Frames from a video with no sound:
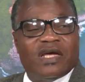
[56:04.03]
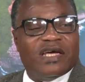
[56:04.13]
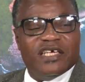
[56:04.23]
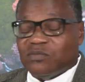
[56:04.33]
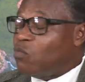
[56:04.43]

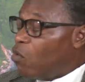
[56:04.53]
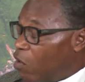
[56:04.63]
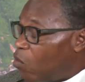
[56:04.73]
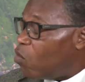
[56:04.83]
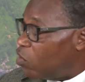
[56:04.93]
is more
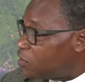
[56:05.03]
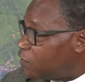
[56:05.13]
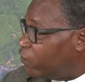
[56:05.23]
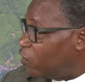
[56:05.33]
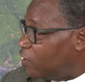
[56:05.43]
water
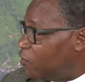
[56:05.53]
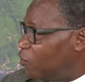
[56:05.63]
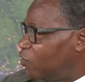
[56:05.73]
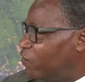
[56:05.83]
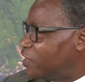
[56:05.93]
falling out
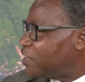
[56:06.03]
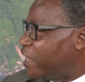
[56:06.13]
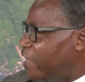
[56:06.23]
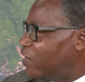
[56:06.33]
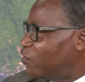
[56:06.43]
of the
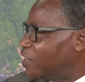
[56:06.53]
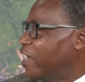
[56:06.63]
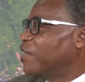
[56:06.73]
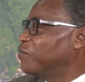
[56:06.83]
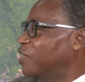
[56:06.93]
sky every
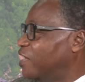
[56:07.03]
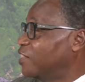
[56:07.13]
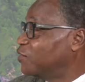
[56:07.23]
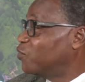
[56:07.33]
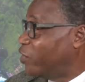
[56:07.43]
time there is
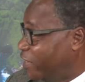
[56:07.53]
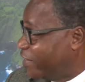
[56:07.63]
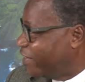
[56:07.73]
rain.